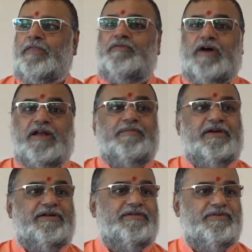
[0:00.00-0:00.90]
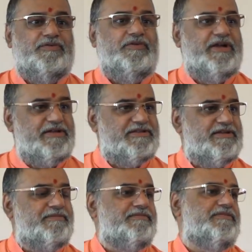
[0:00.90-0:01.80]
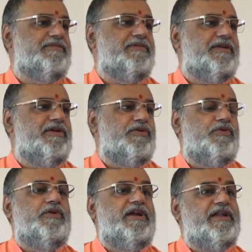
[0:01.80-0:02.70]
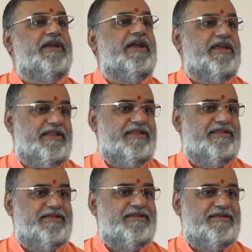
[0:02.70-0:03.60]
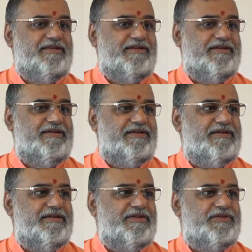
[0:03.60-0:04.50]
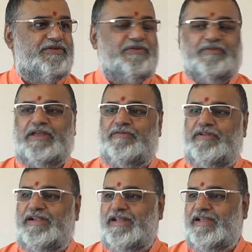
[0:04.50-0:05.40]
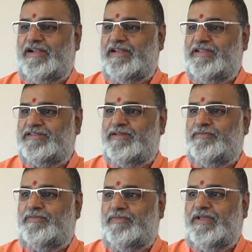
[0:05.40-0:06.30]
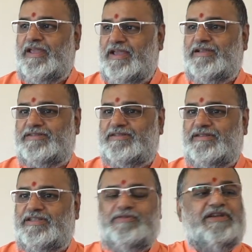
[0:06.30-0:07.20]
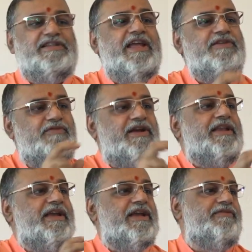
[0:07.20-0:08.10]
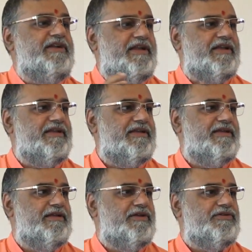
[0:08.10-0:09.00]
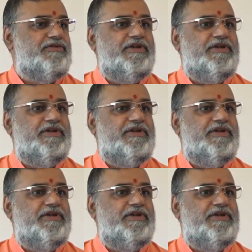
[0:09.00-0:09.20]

farmer who had a hen. So every day getting some eggs. She was laying 1 egg every day. So